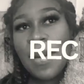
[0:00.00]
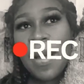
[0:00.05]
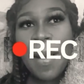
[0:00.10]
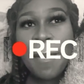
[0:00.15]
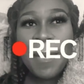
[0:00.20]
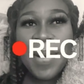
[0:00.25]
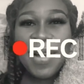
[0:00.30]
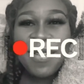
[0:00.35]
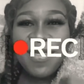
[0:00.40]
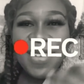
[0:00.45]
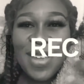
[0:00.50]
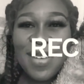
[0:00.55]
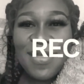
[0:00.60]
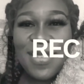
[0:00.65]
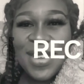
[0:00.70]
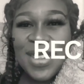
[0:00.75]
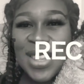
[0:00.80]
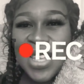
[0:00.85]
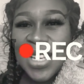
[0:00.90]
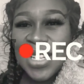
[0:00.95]
Above
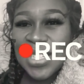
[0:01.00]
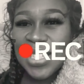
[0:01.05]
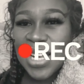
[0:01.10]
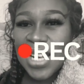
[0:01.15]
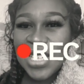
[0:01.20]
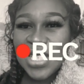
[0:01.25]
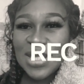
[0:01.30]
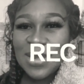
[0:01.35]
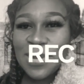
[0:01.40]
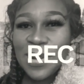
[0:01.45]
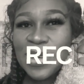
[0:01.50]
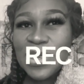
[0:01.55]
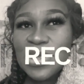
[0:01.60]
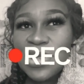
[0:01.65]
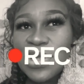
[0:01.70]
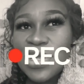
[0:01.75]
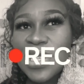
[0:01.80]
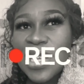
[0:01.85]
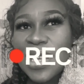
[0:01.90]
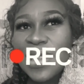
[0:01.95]
everything, yeah, I just wanted
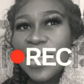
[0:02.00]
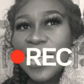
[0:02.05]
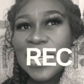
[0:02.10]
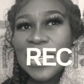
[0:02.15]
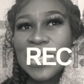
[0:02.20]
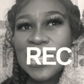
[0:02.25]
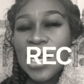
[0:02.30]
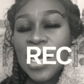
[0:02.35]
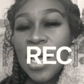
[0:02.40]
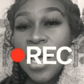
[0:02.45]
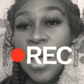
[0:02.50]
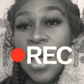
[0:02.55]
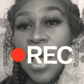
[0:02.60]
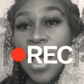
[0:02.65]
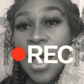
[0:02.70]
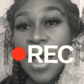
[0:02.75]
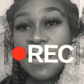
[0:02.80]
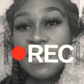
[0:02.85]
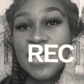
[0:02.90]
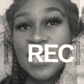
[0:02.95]
to say that
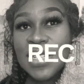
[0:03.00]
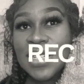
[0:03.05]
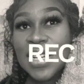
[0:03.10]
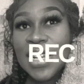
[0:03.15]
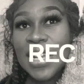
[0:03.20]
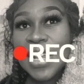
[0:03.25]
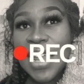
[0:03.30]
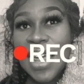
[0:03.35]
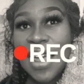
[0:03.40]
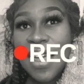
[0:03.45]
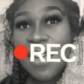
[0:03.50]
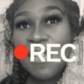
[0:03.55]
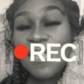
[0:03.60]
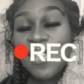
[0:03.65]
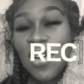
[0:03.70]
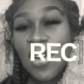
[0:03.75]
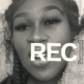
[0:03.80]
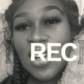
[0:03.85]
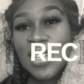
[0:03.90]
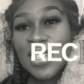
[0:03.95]
I'm still alive.
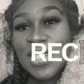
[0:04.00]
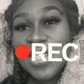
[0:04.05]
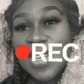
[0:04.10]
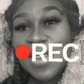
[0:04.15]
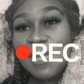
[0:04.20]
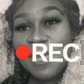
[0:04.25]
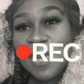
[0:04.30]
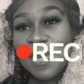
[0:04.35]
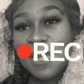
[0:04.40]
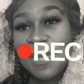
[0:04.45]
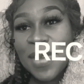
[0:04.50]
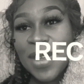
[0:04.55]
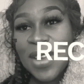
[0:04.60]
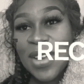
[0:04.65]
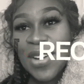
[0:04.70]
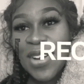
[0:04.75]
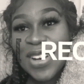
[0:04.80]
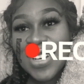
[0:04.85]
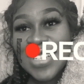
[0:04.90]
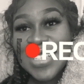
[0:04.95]
God is keeping me.
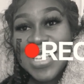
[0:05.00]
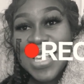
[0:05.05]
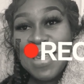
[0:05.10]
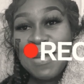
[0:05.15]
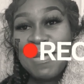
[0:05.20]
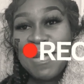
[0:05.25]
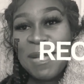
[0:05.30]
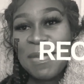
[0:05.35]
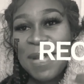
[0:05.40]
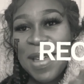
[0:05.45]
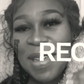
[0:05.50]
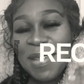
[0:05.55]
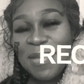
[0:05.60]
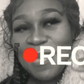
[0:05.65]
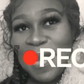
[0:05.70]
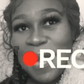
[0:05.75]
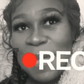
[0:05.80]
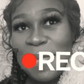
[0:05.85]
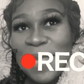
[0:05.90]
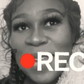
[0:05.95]
God is keeping my
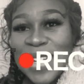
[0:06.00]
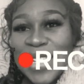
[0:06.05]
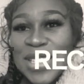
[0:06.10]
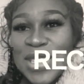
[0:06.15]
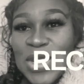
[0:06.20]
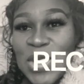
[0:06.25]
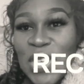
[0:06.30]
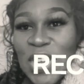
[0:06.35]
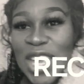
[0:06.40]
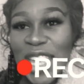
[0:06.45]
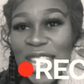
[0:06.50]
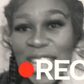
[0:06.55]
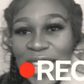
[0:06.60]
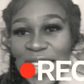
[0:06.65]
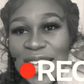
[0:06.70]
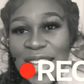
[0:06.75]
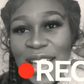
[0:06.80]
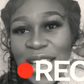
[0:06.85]
family together.